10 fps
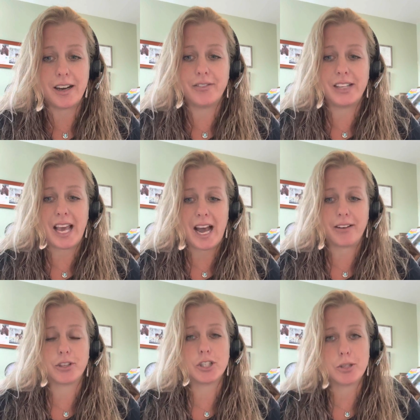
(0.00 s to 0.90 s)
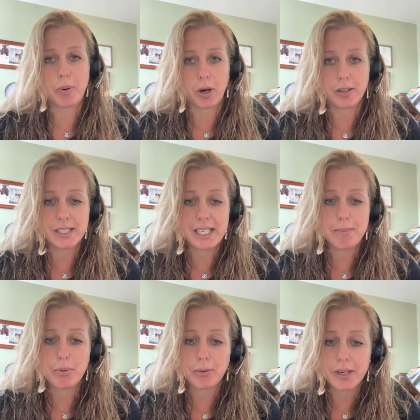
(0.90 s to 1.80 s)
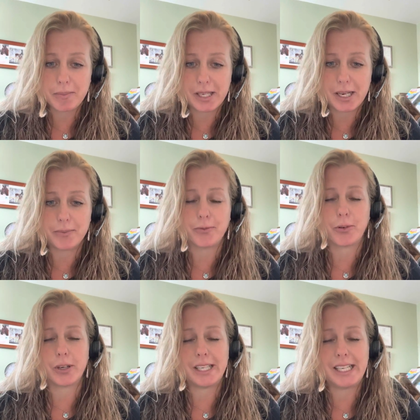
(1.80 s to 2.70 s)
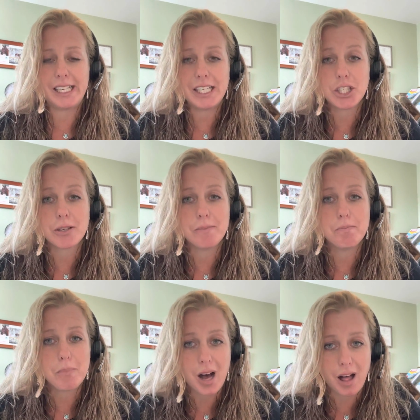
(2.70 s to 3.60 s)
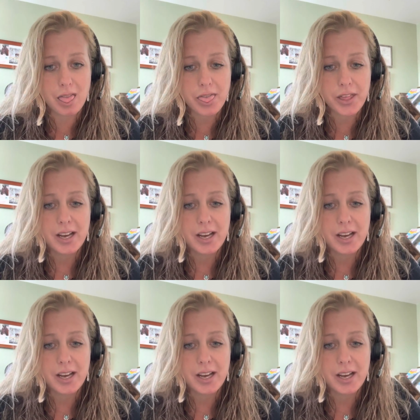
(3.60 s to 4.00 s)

of the average Part D premium for each month